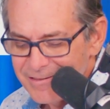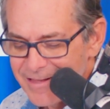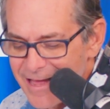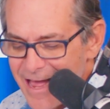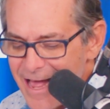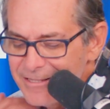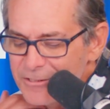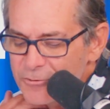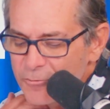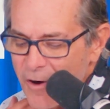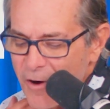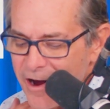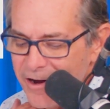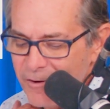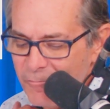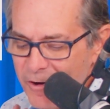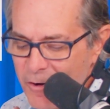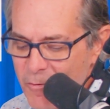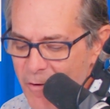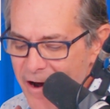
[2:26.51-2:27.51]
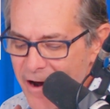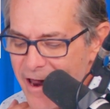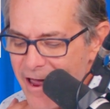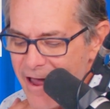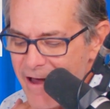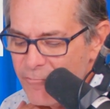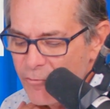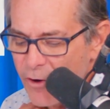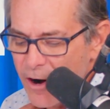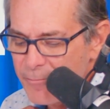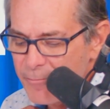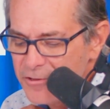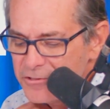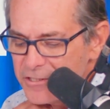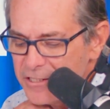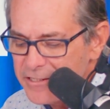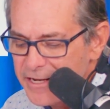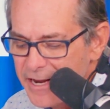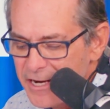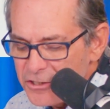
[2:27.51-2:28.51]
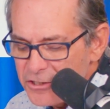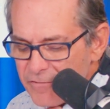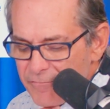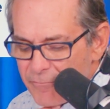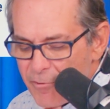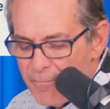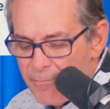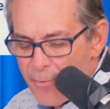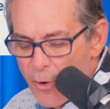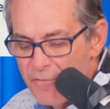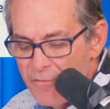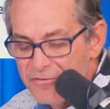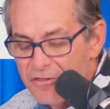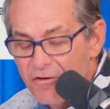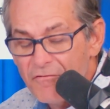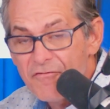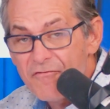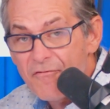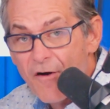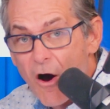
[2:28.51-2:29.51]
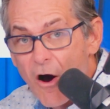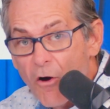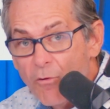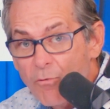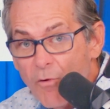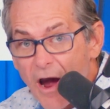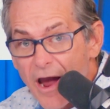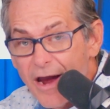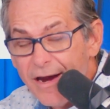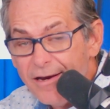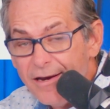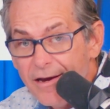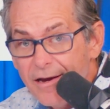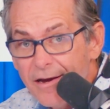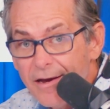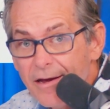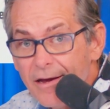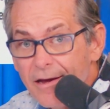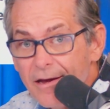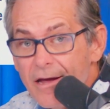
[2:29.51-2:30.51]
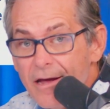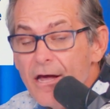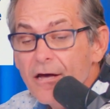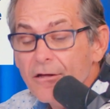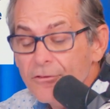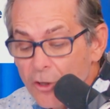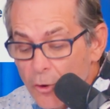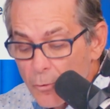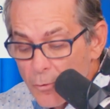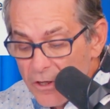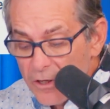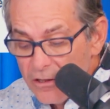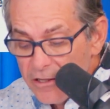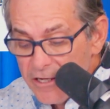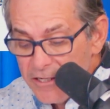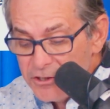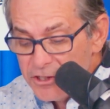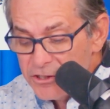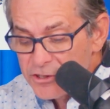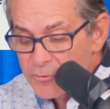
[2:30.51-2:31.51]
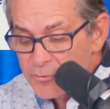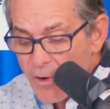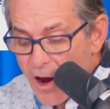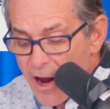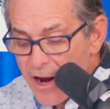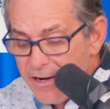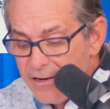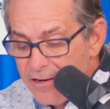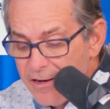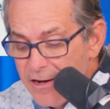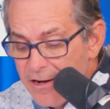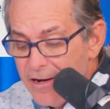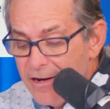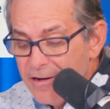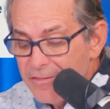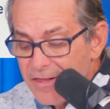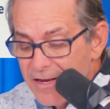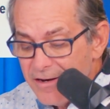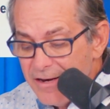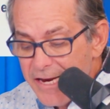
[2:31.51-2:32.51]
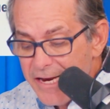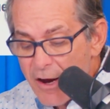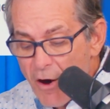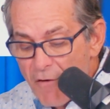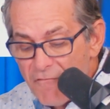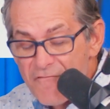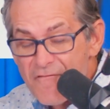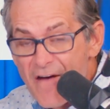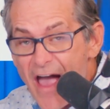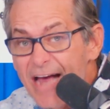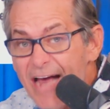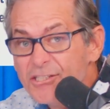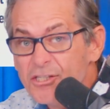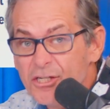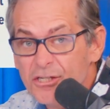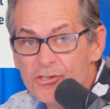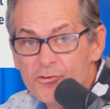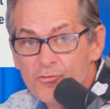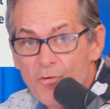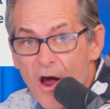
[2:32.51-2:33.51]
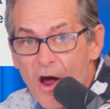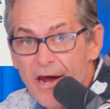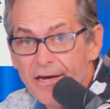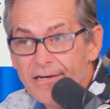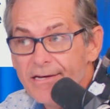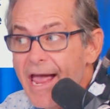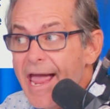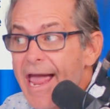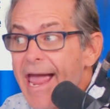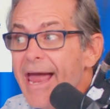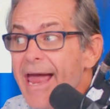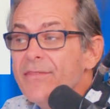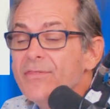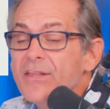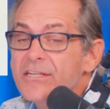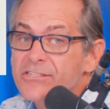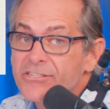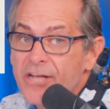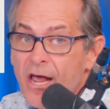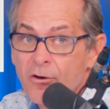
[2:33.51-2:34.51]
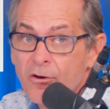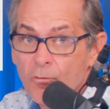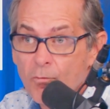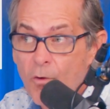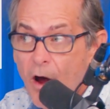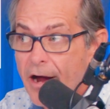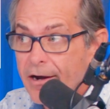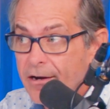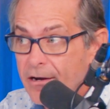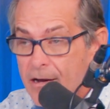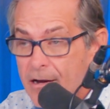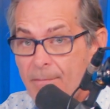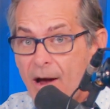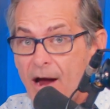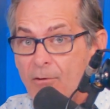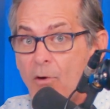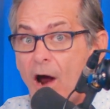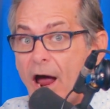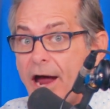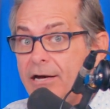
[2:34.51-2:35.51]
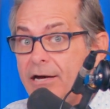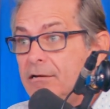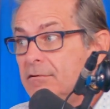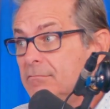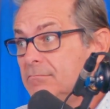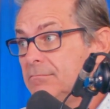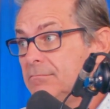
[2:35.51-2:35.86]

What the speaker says: That's right. We want to have representation from both the far right, the religious right, the neo-fascist right, and the center right. Am I right?